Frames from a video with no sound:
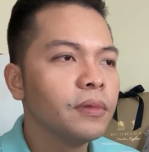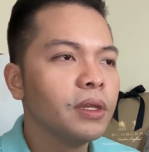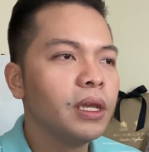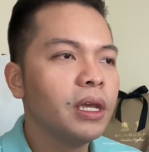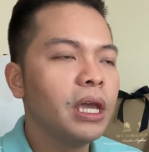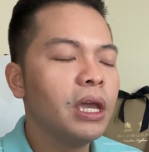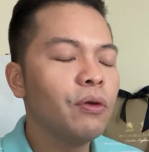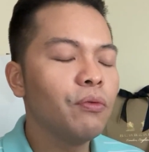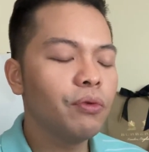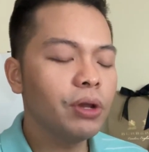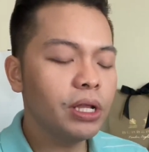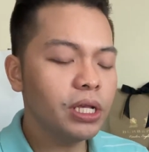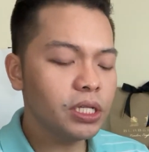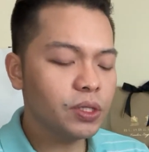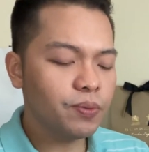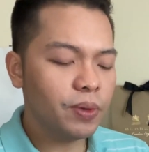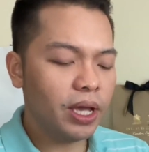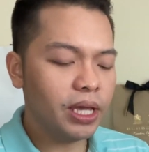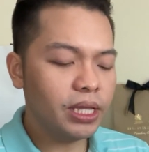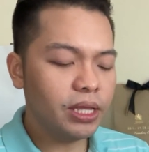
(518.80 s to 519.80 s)
It
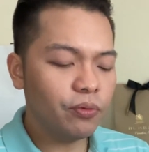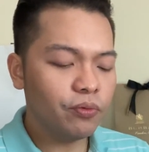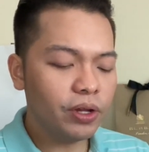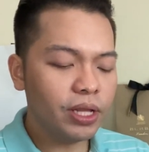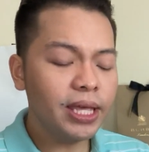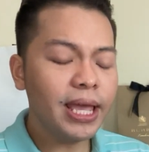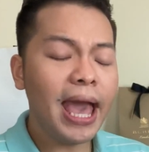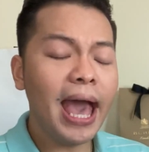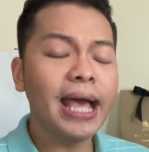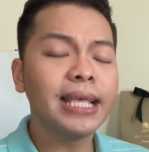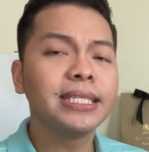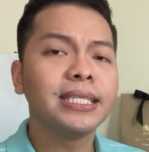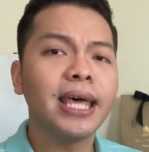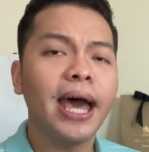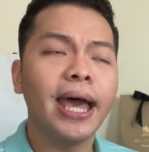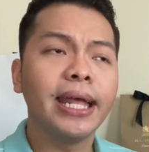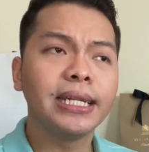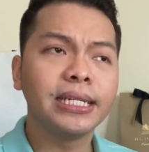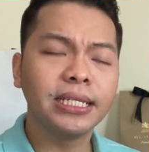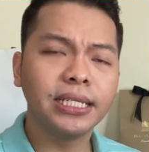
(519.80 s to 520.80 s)
really has
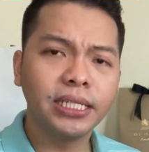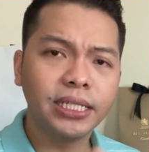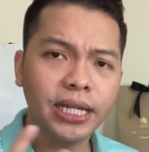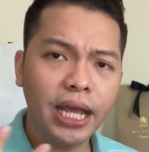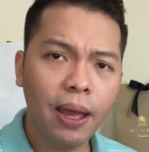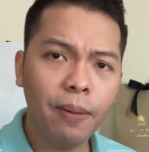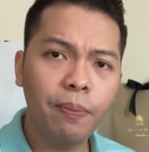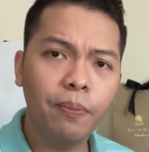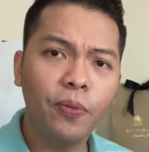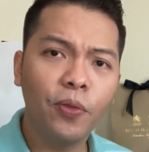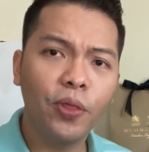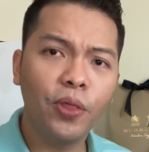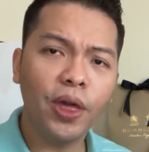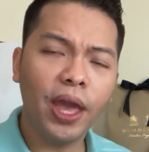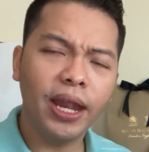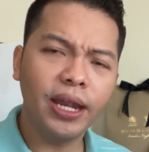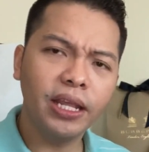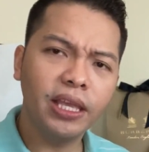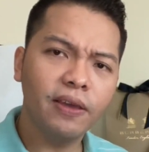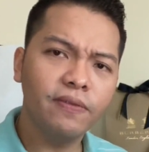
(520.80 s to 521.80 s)
that depth
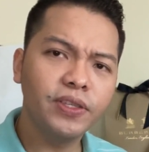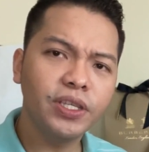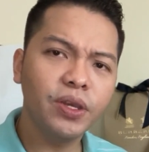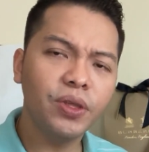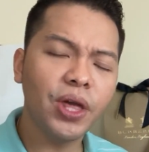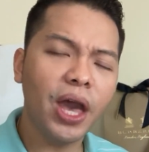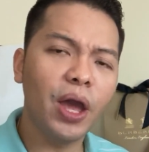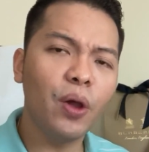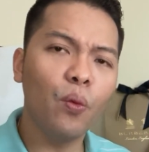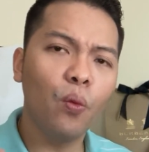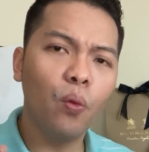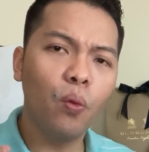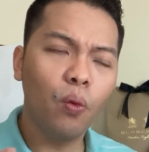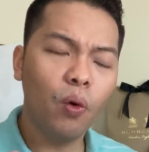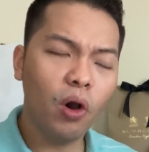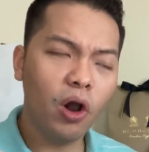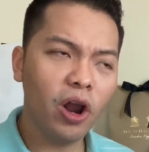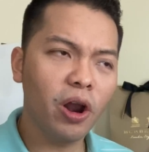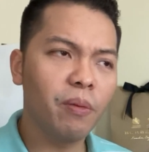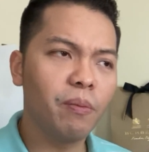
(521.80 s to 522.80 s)
and gives you that
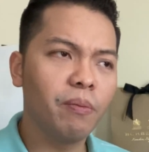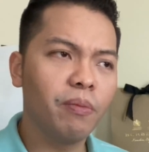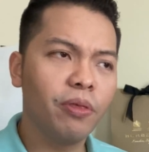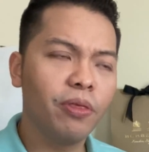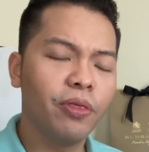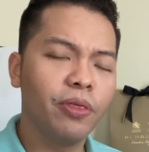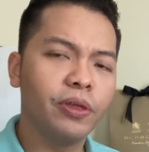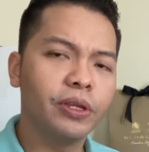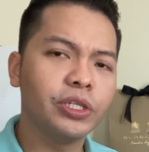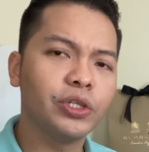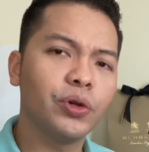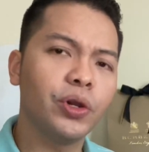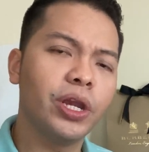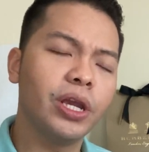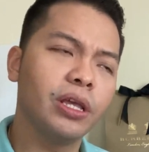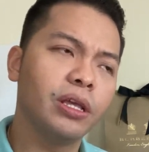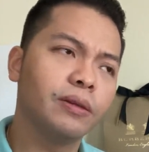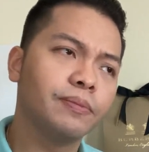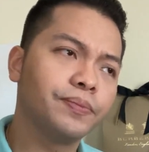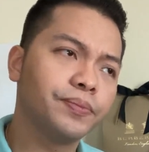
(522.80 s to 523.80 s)
warmth
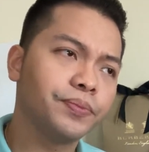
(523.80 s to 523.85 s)
during